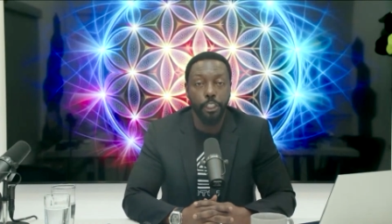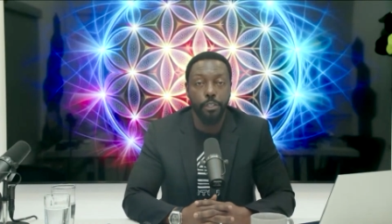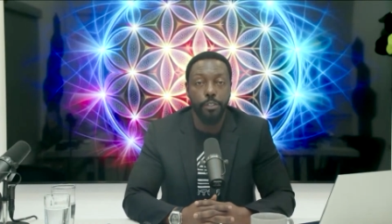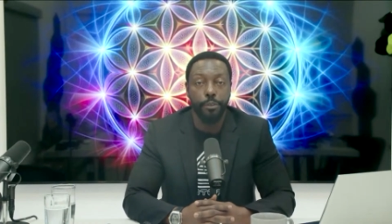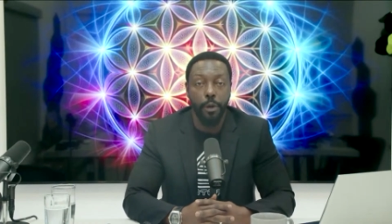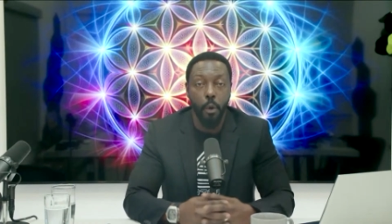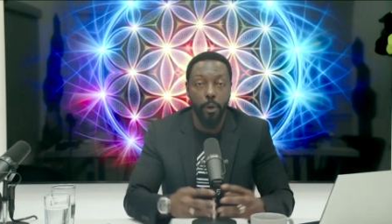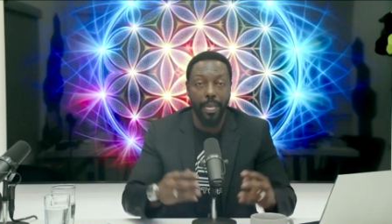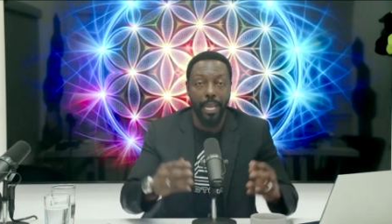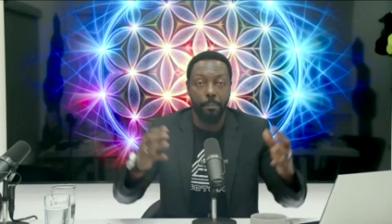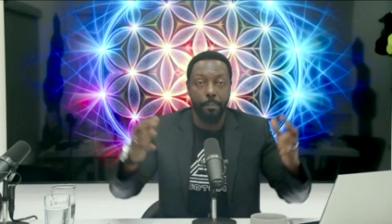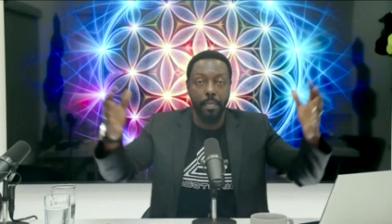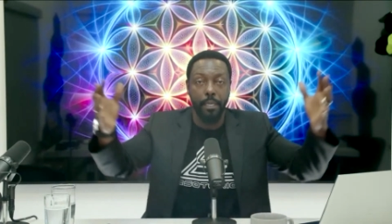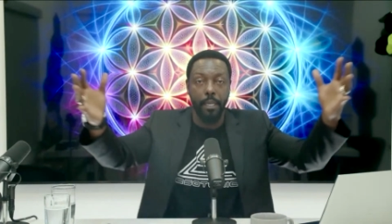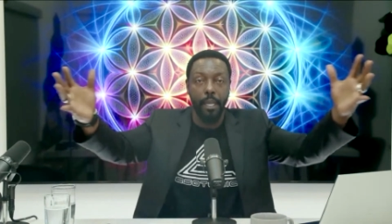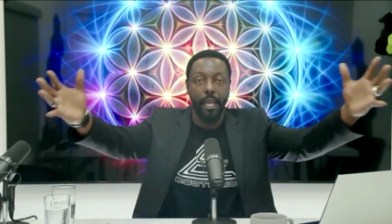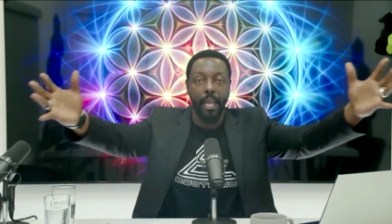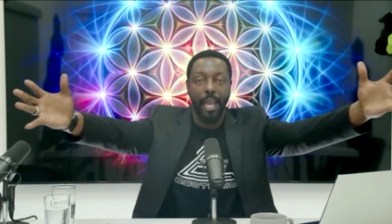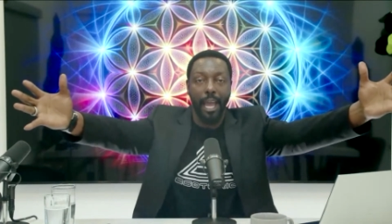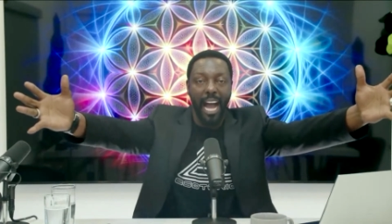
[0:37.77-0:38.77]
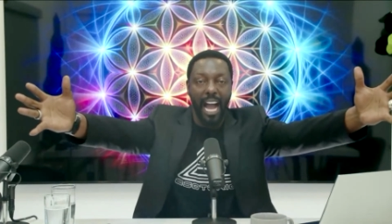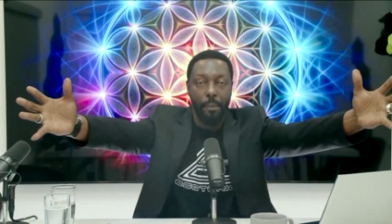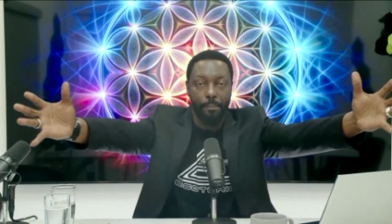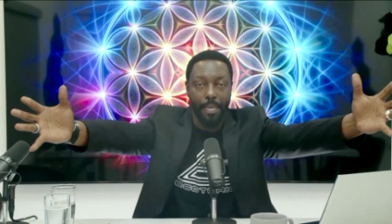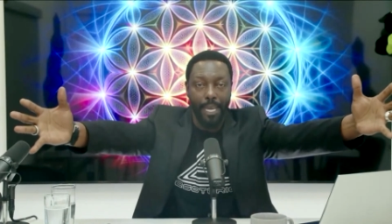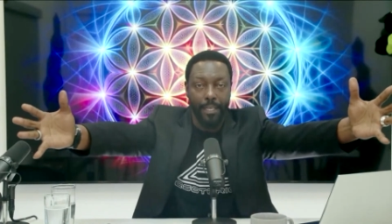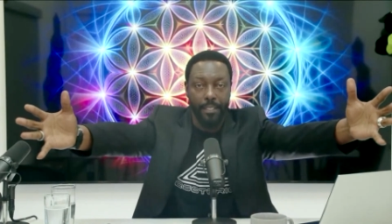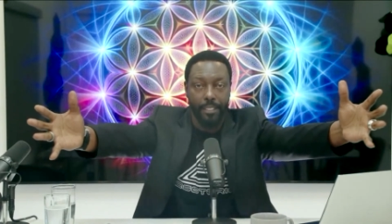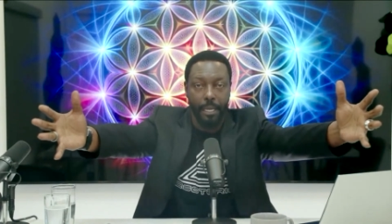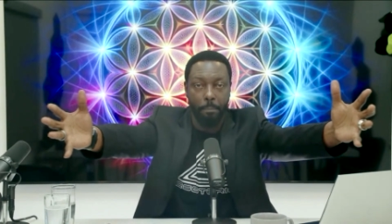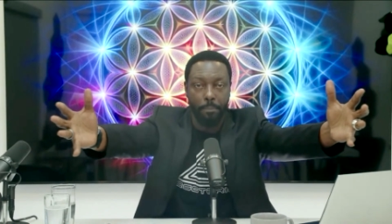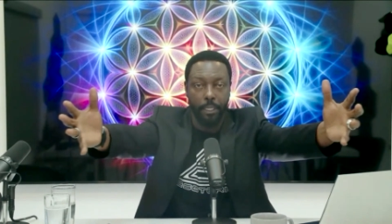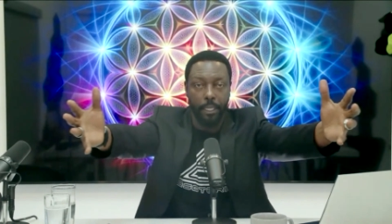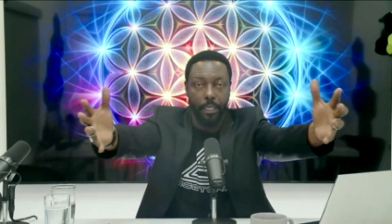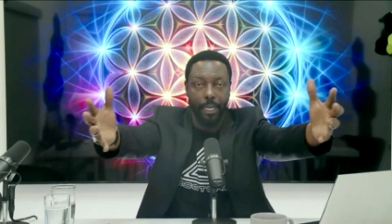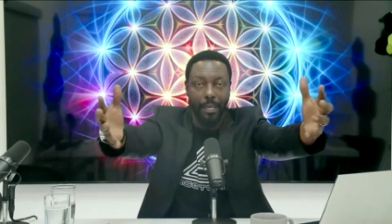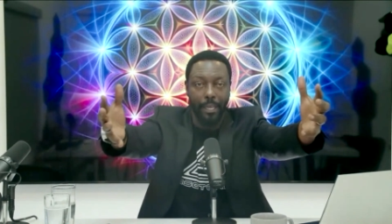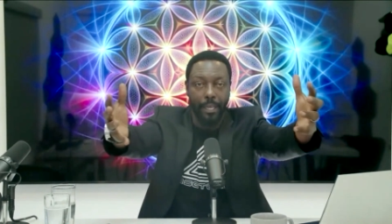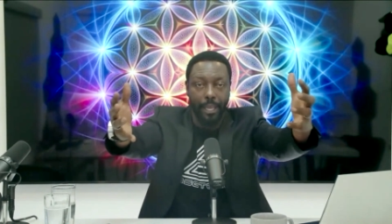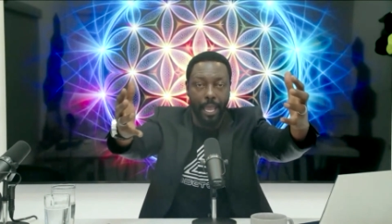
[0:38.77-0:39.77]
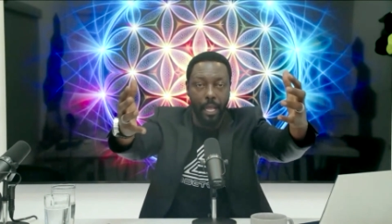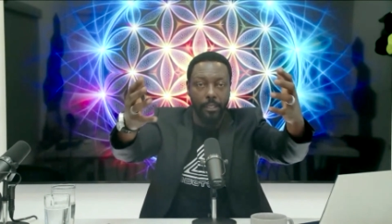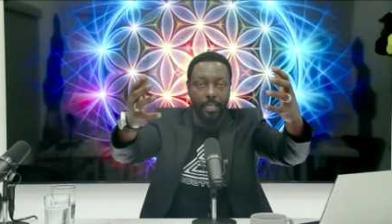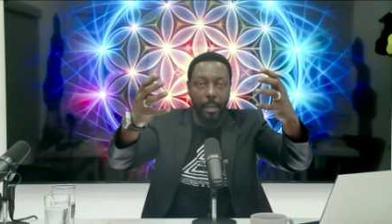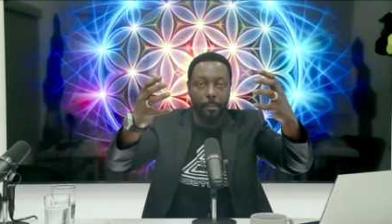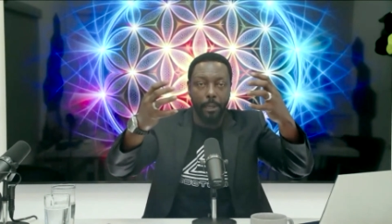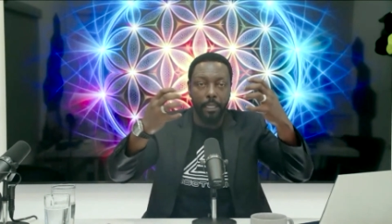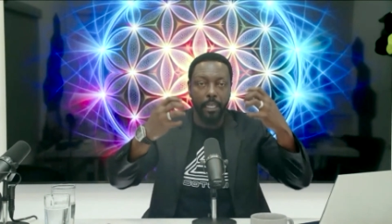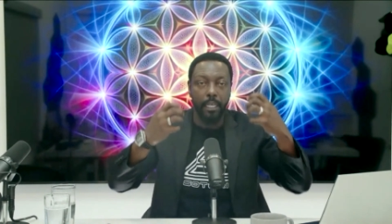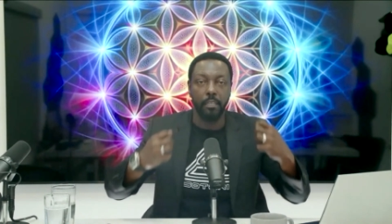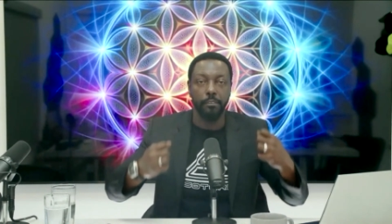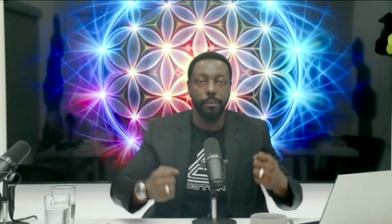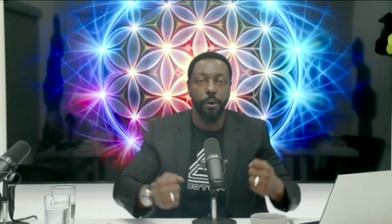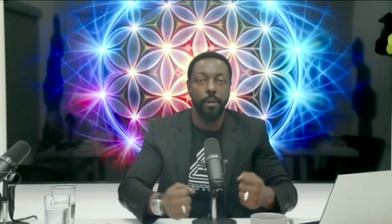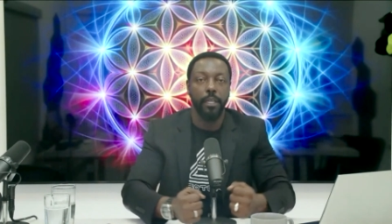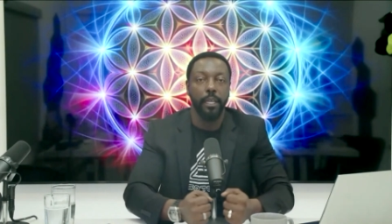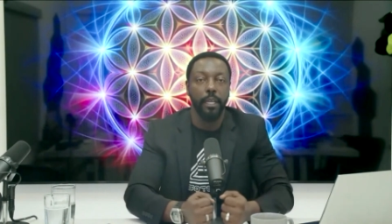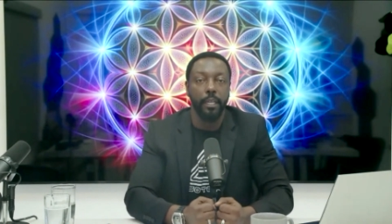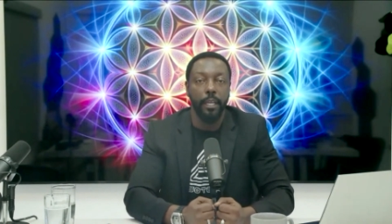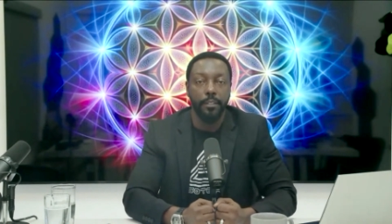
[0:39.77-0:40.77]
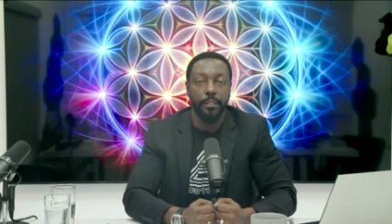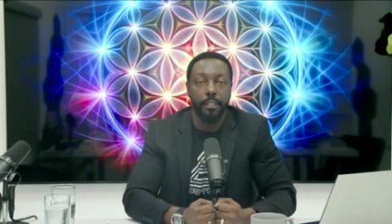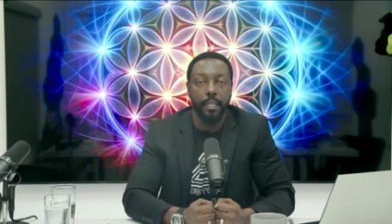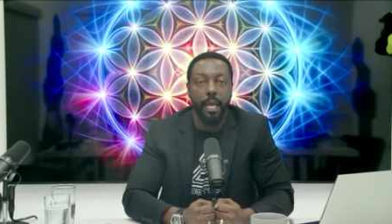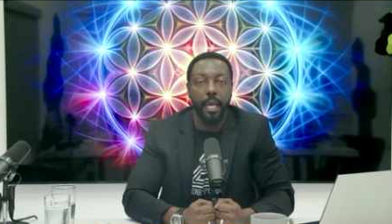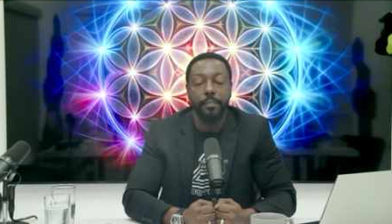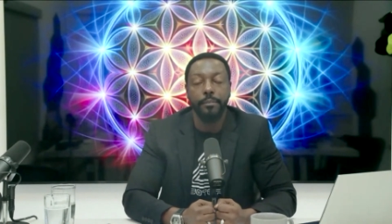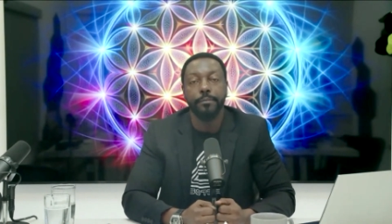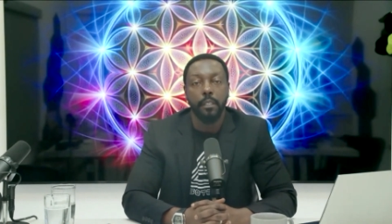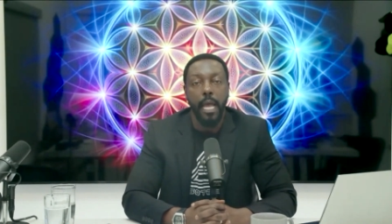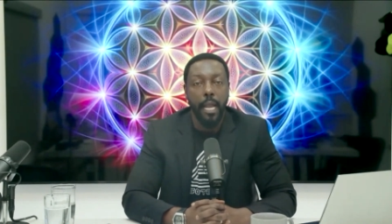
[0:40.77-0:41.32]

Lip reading: you're throwing at me, I'm accepting it and alchemically converting it into light.